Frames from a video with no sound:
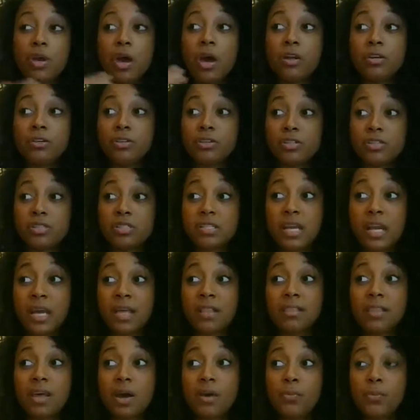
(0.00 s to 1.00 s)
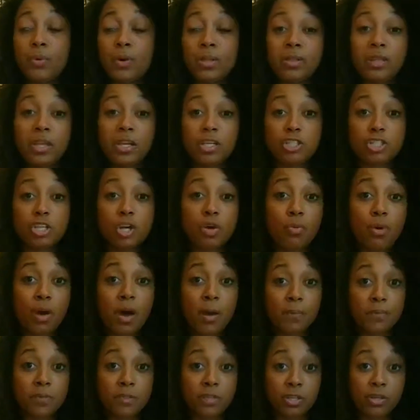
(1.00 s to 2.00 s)
understand that when they show
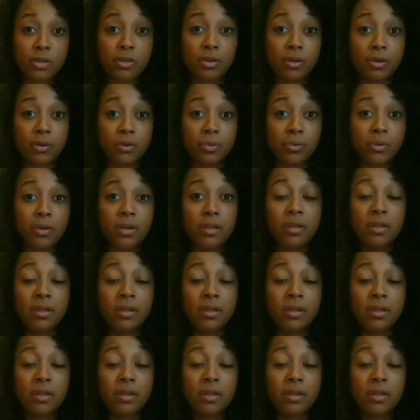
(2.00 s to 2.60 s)
up to you